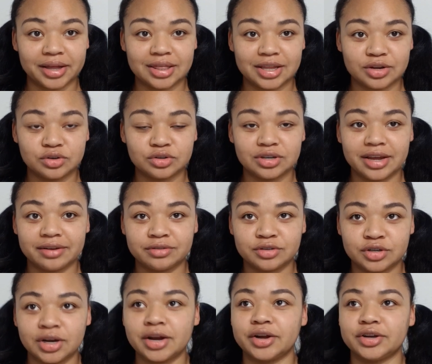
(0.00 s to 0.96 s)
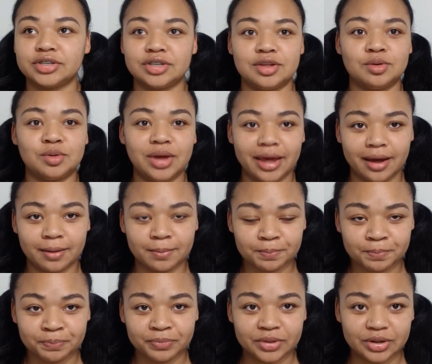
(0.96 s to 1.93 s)
They usually have sugar, so you can't
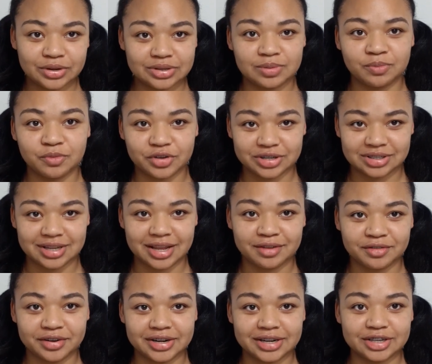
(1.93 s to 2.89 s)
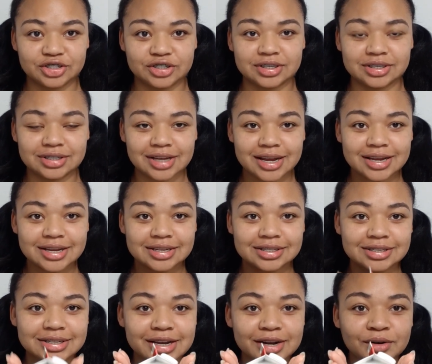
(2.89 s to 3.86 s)
use them for savory dishes.
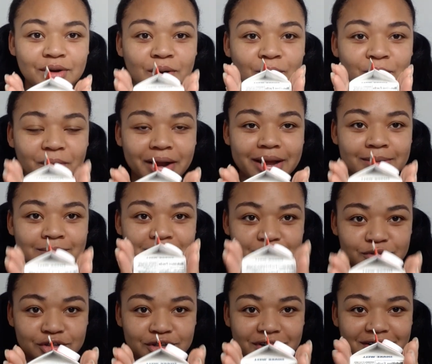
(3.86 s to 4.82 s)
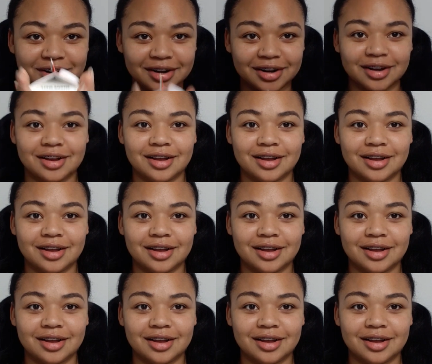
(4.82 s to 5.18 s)
Zero grams of sugar.